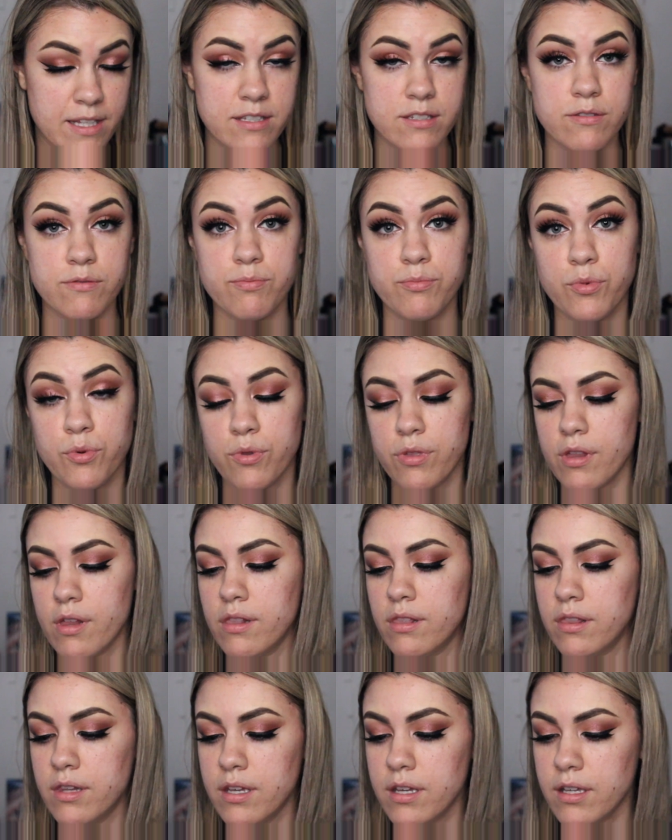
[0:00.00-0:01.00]
and smooth
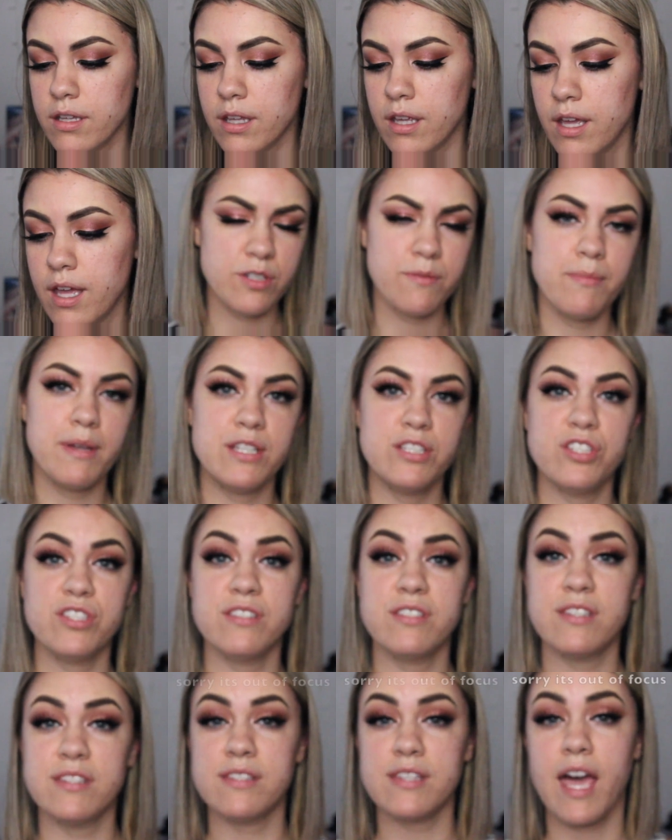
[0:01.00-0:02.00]
look. So mention,
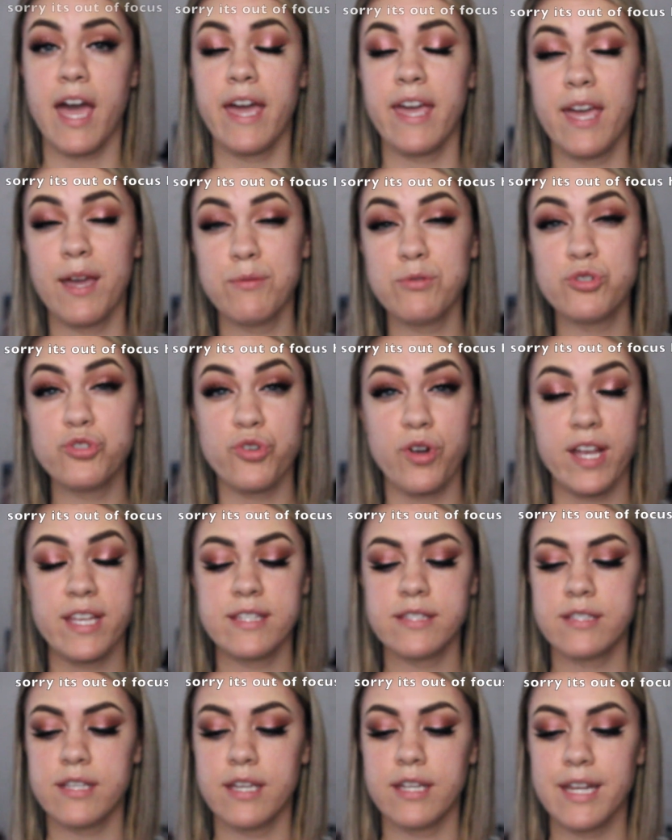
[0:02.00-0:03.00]
since I am dry
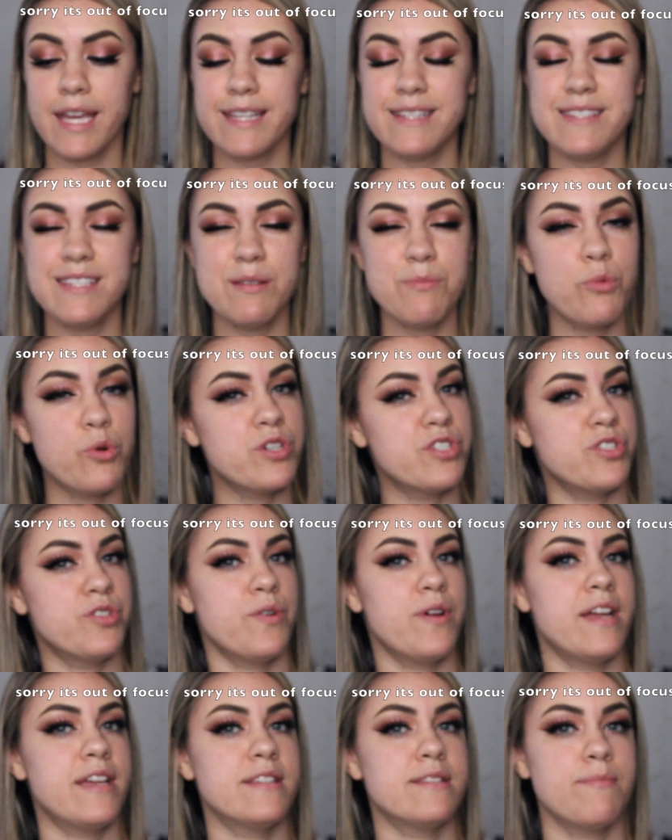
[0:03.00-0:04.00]
skin, I did
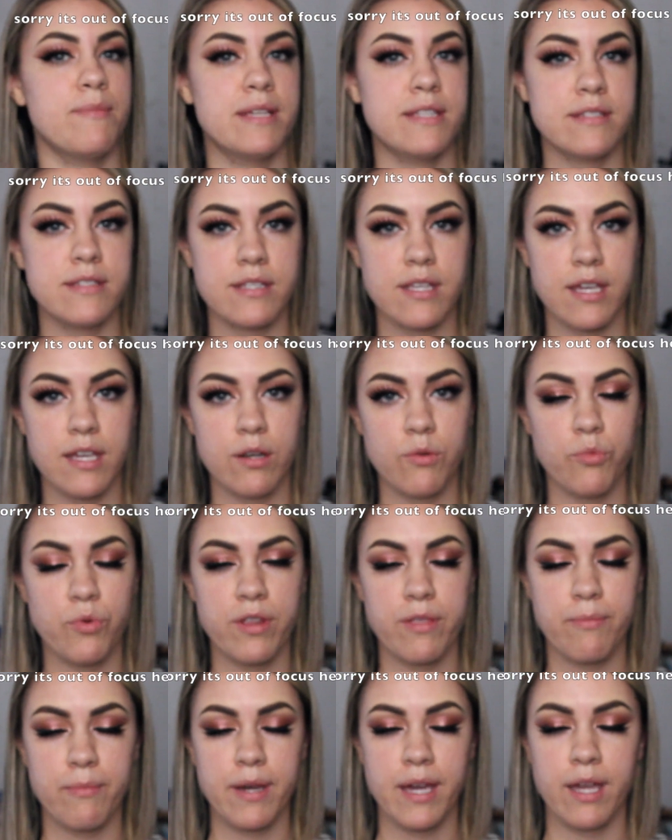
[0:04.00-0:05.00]
moisturize my skin
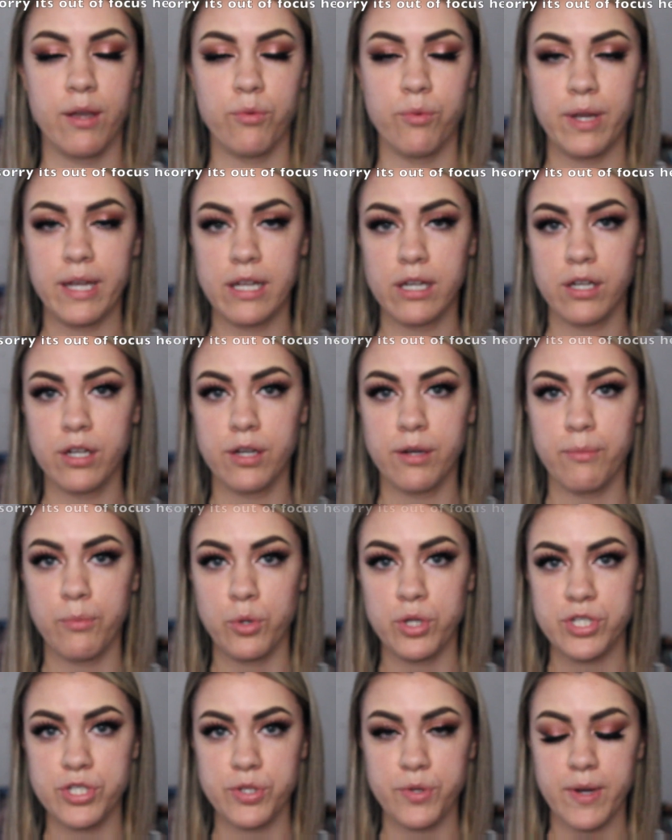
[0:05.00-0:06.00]
with my regular
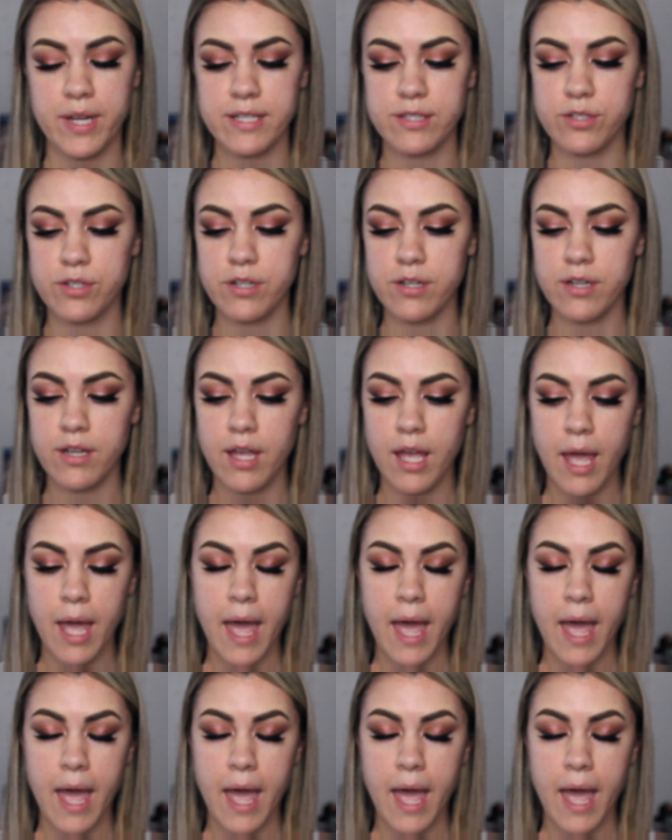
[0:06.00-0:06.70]
moisturizer.